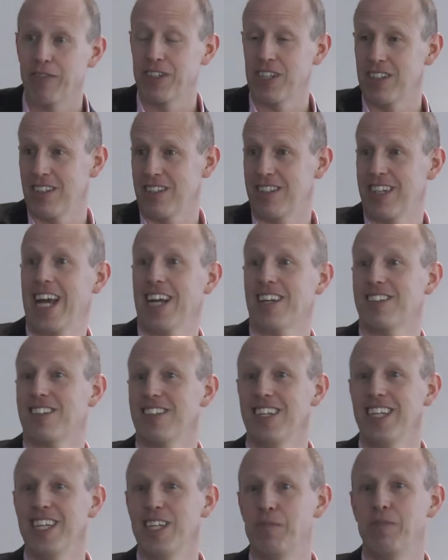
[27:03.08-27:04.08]
to detect
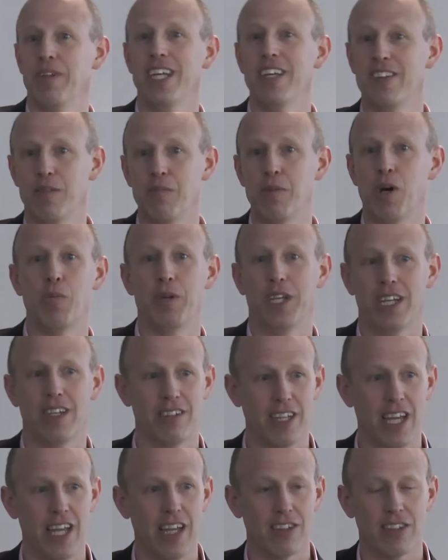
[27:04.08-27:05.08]
in the moment
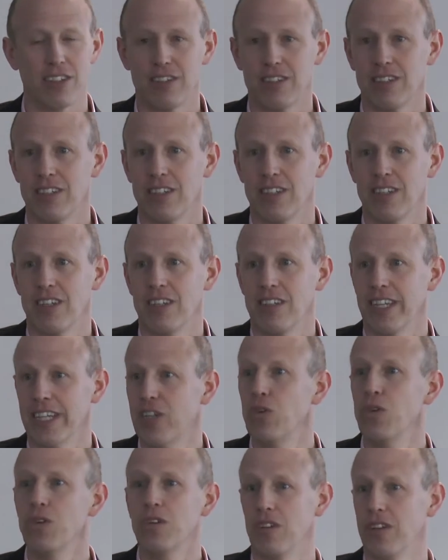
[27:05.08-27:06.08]
intent, like
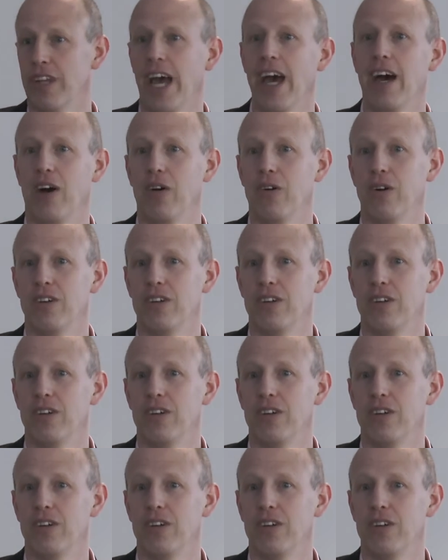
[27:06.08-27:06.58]
Google Now.